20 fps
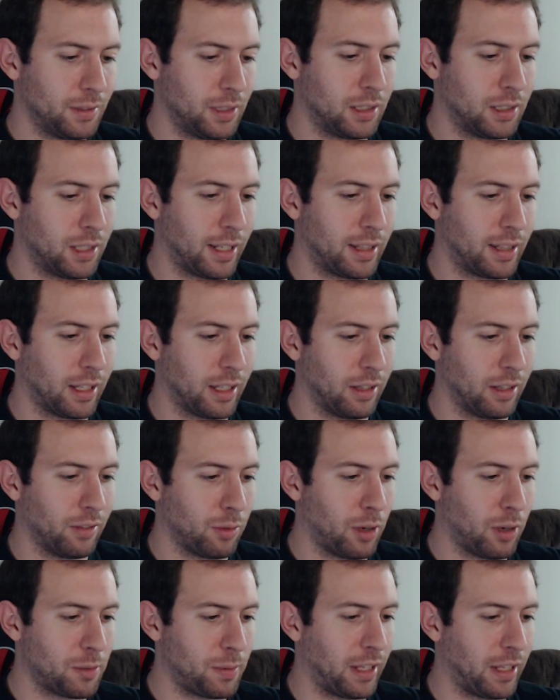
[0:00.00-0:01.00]
It's like the, it
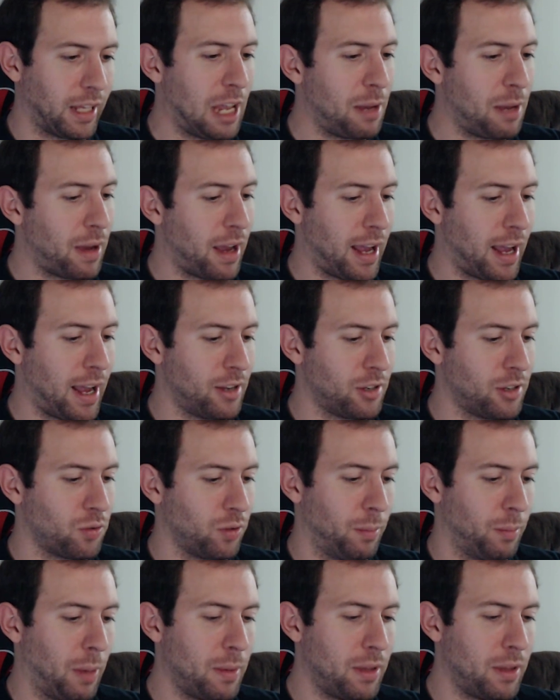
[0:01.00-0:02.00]
reminds me of the game
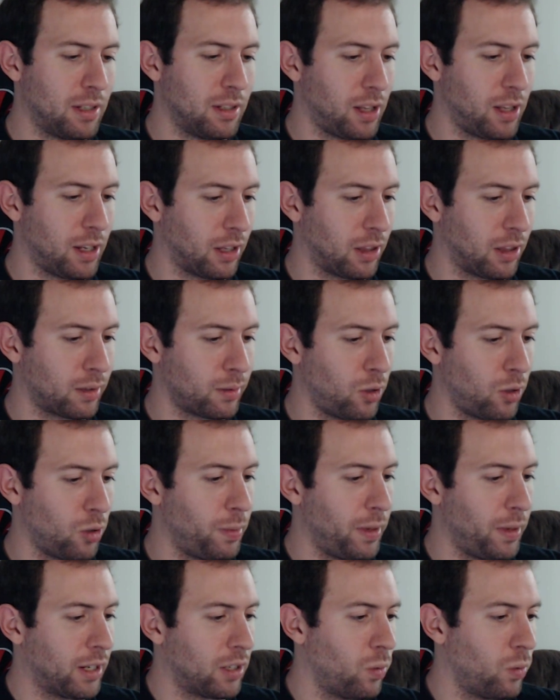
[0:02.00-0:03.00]
Asteroid. Maybe this is like a
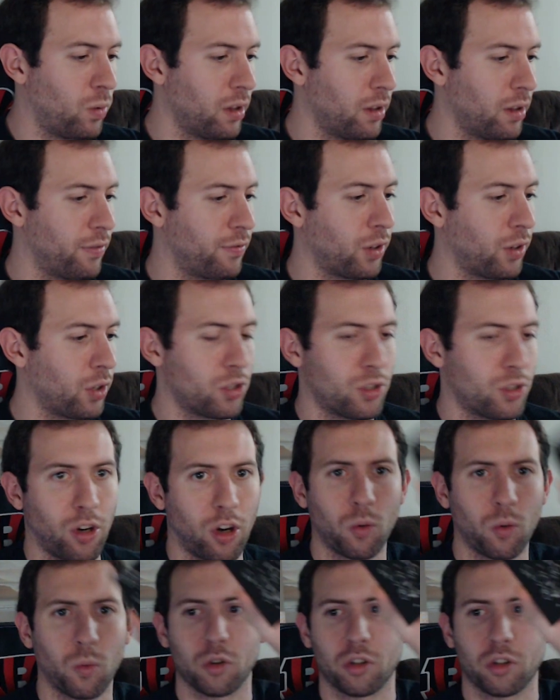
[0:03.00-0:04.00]
throwback to one of the first
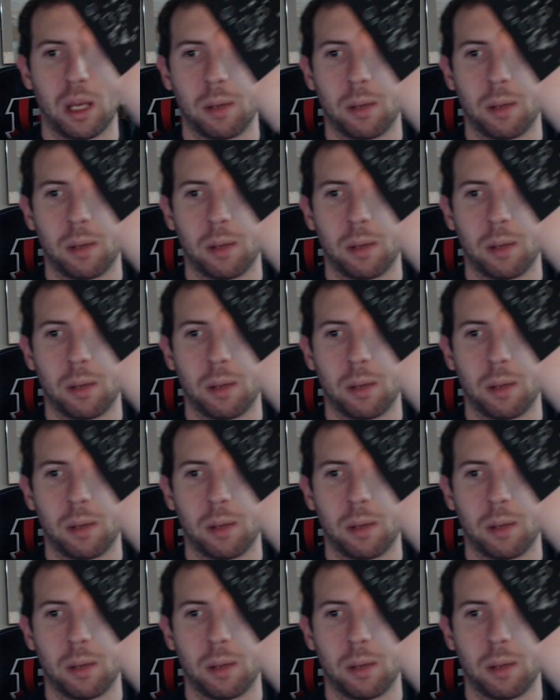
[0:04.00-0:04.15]
Star Wars